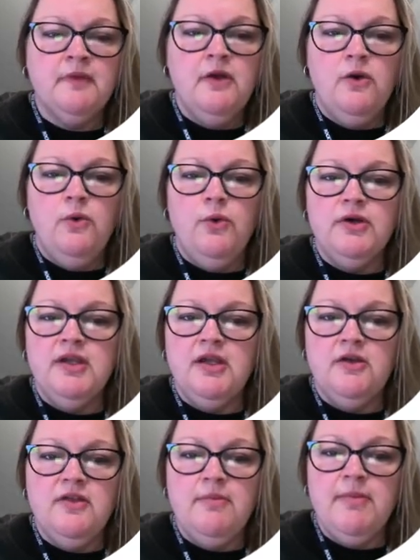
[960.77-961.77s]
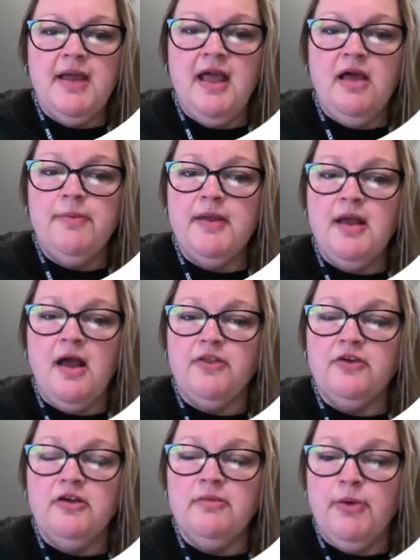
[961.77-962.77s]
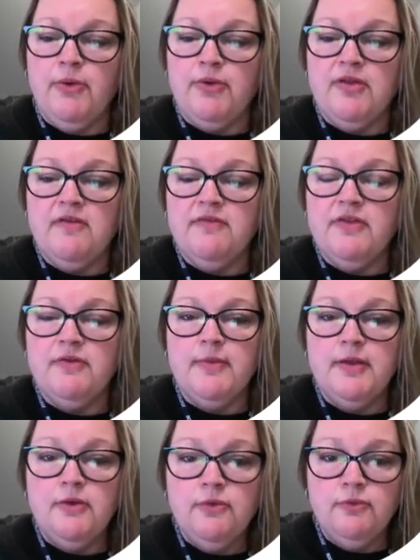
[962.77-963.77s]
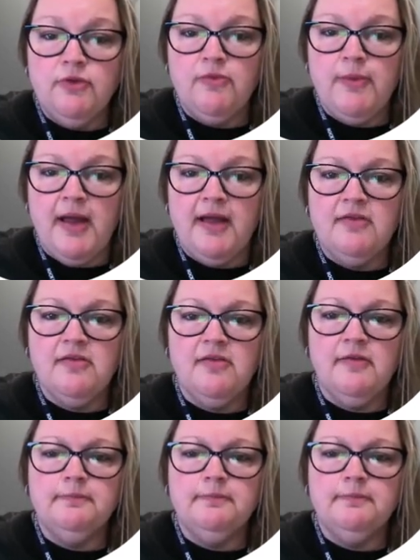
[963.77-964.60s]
or kill them by helping other components of the immune response.